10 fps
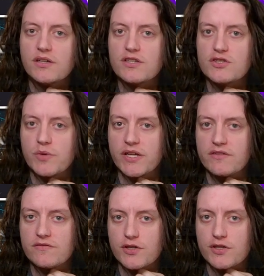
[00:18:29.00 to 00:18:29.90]
swing
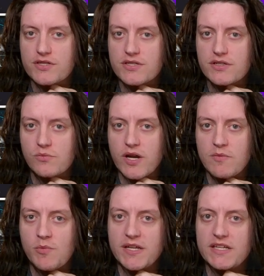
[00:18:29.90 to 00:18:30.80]
in first. What I'm
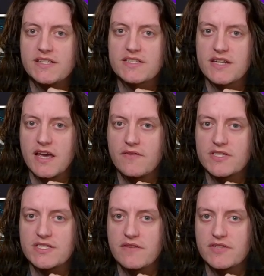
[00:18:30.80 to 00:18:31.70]
hoping he doesn't have
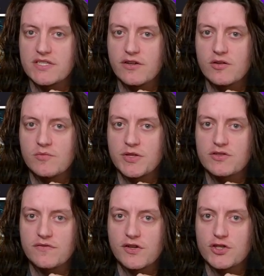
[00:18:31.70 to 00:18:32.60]
is Devastator, but there's
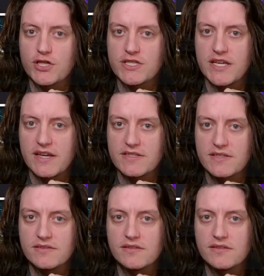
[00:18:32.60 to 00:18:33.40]
a fair chance he has it.